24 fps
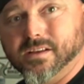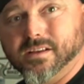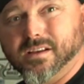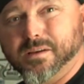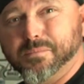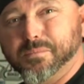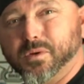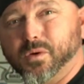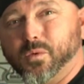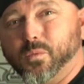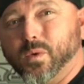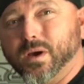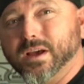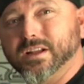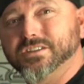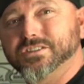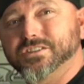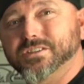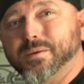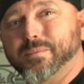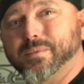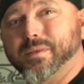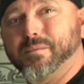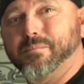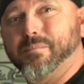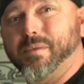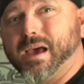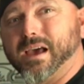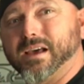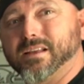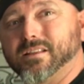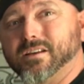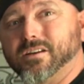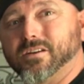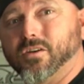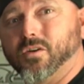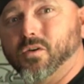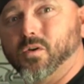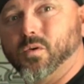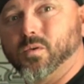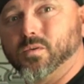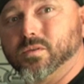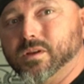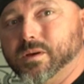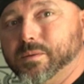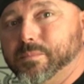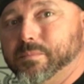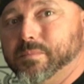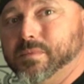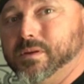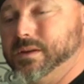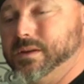I'm gonna wedge something back there to hold them,